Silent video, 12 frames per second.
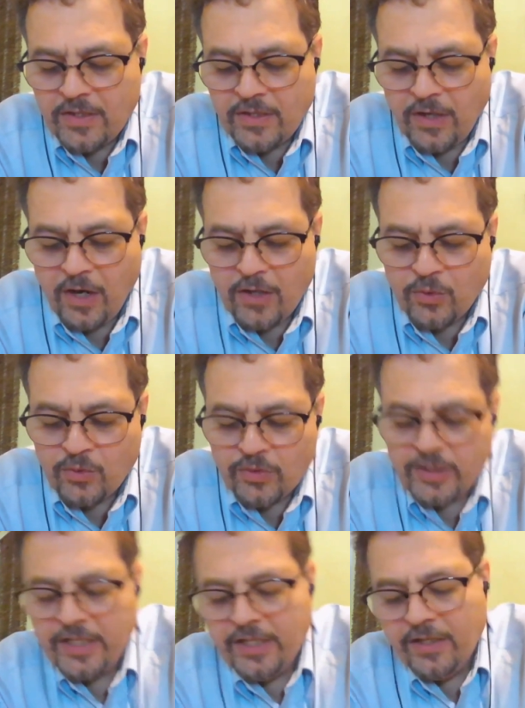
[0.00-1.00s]
not
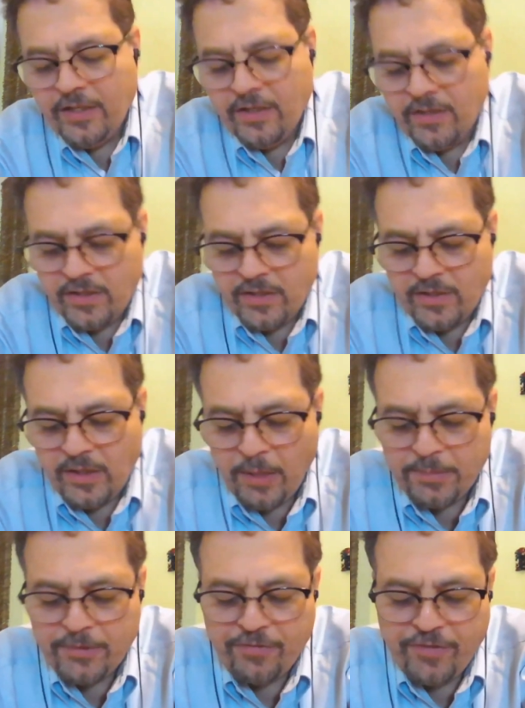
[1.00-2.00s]
only
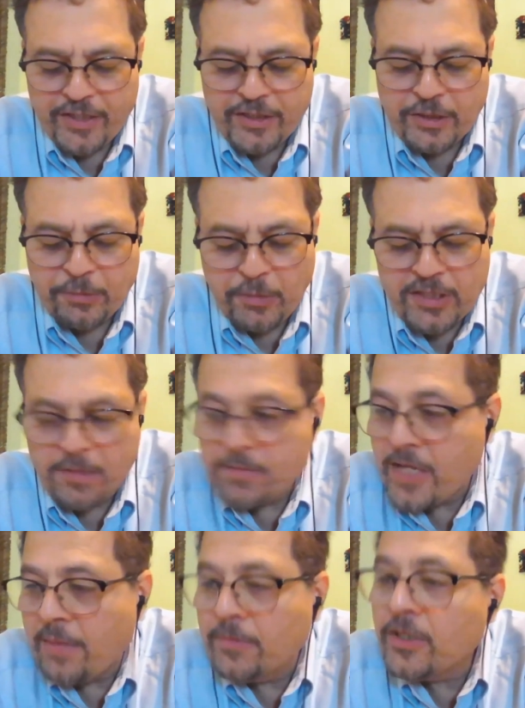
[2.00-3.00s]
observations, but
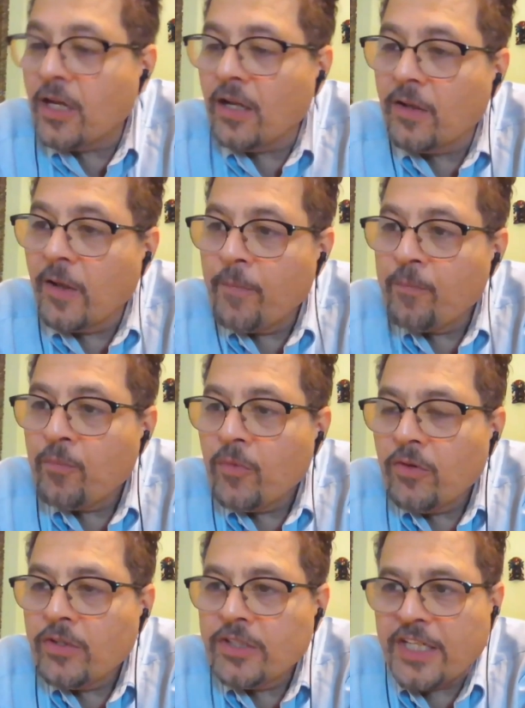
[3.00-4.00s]
sometimes I'll
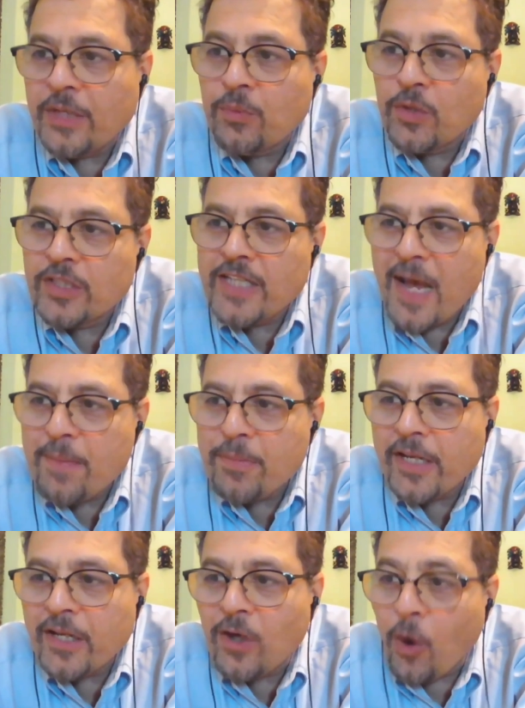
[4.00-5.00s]
see what's
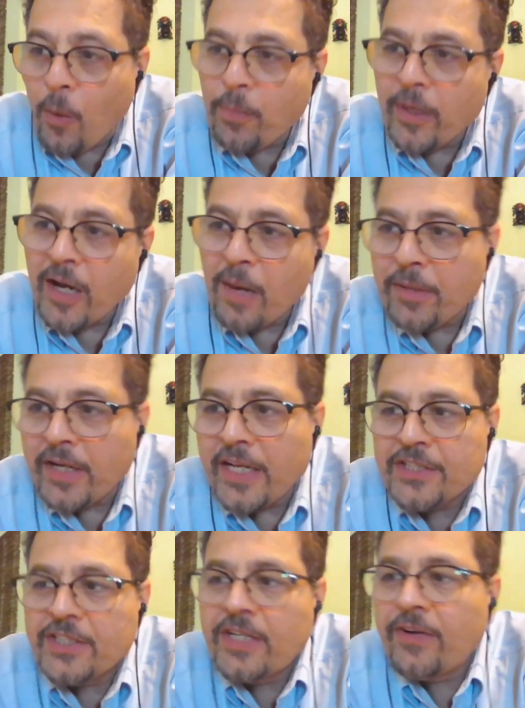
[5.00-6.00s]
happening, open up an
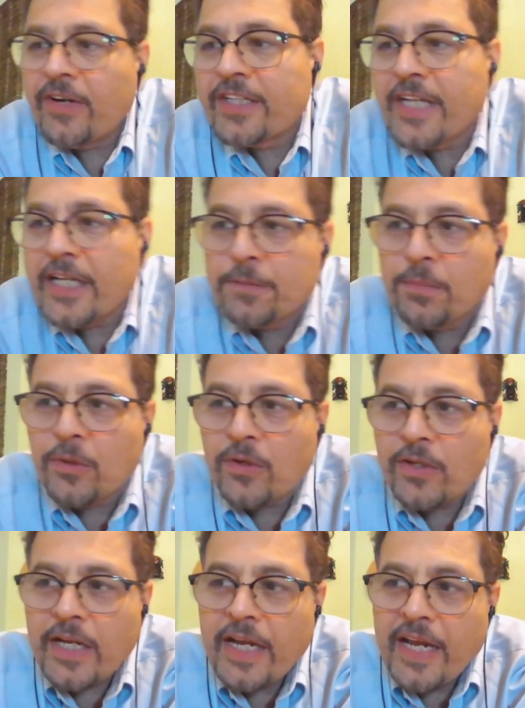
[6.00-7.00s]
engineering textbook,
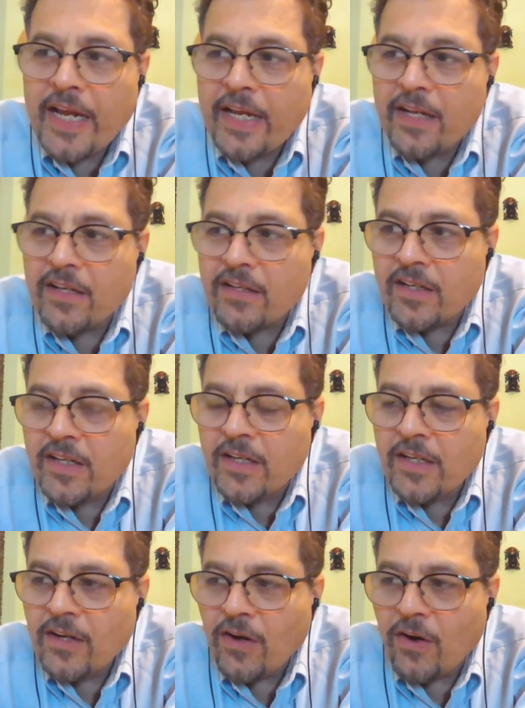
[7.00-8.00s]
and
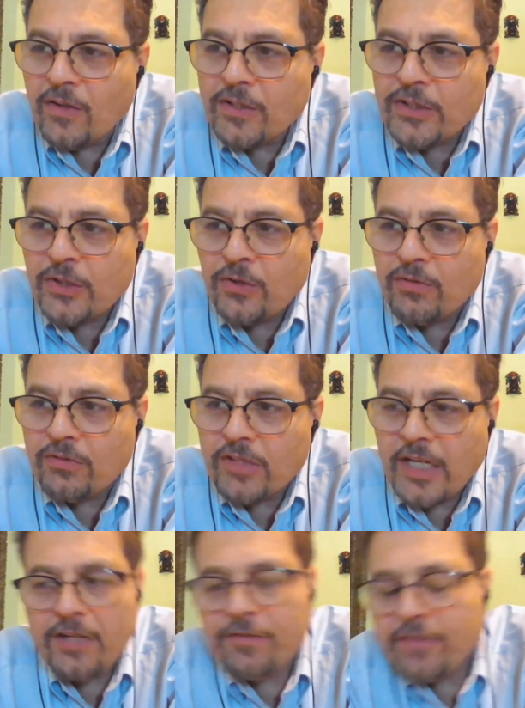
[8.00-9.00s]
also
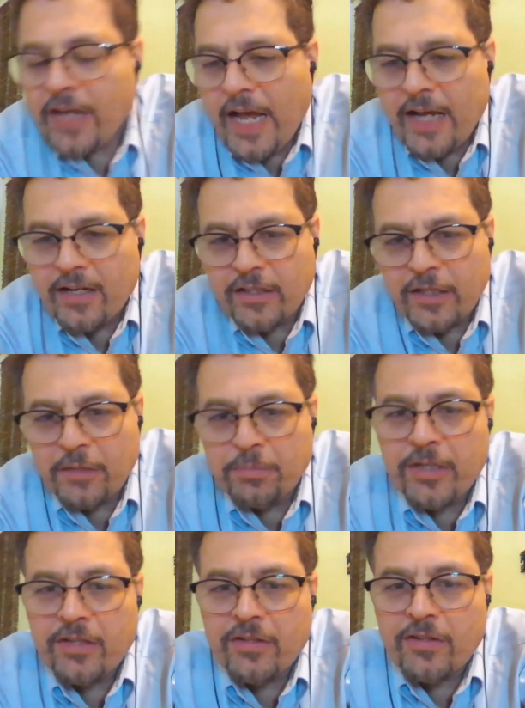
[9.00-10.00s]
kind of add a little
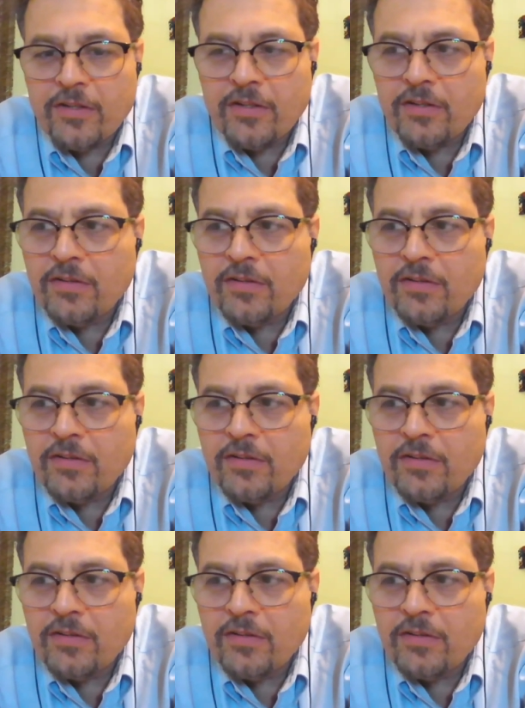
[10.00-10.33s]
bit of